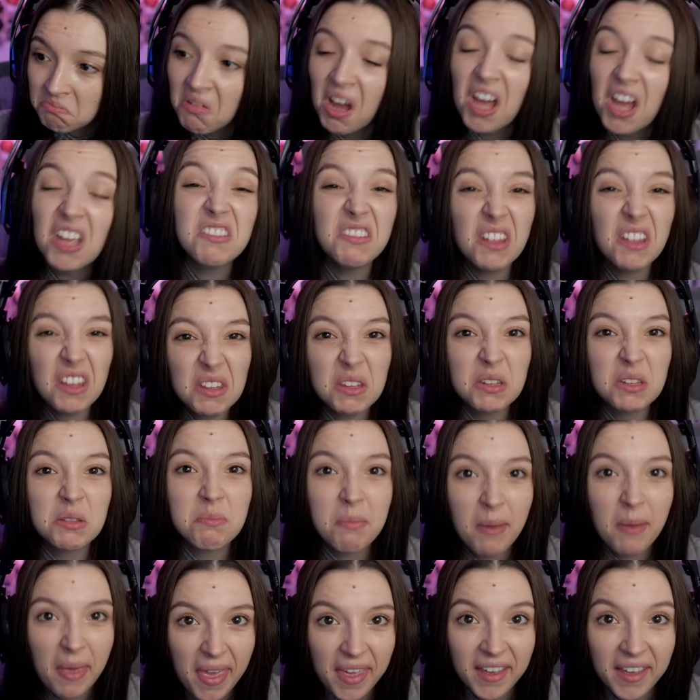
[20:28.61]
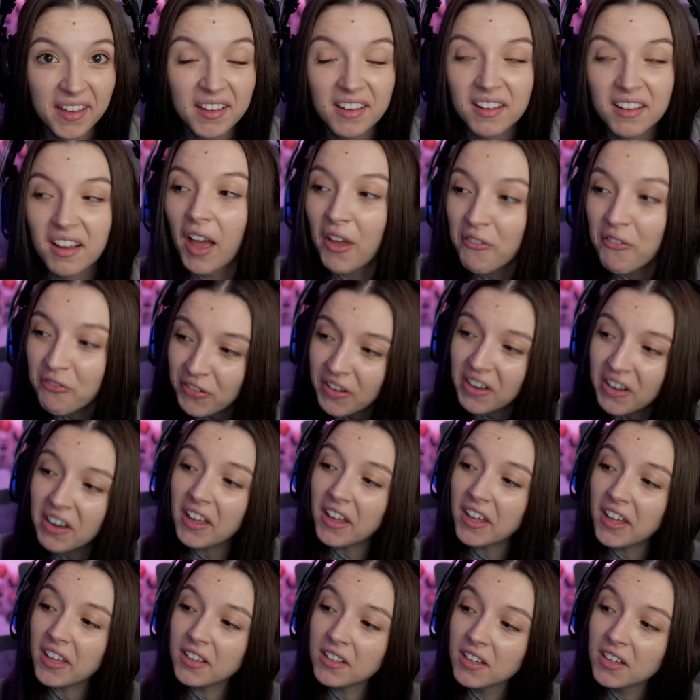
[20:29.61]
I take it back. I feel
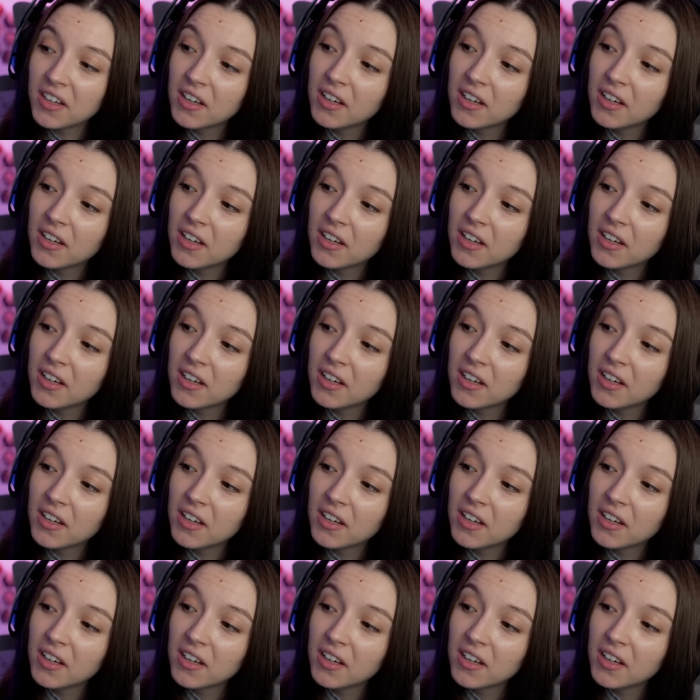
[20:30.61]
like